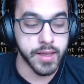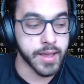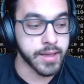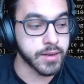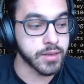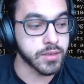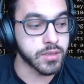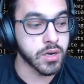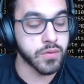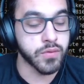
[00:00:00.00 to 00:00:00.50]

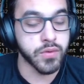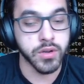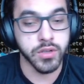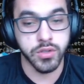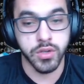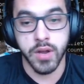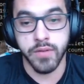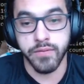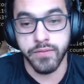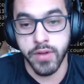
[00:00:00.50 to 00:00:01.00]
And the server is
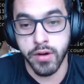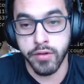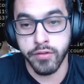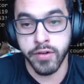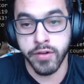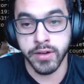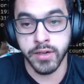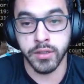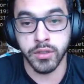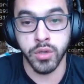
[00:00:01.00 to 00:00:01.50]
going to
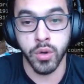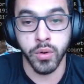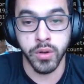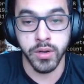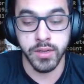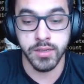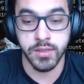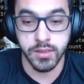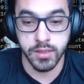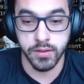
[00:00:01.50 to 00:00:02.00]
verify that the
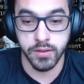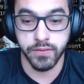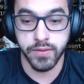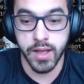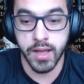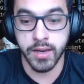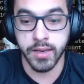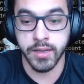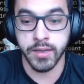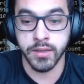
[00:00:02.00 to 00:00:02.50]
token is still
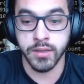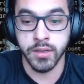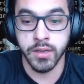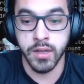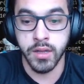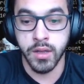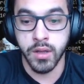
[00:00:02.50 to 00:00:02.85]
valid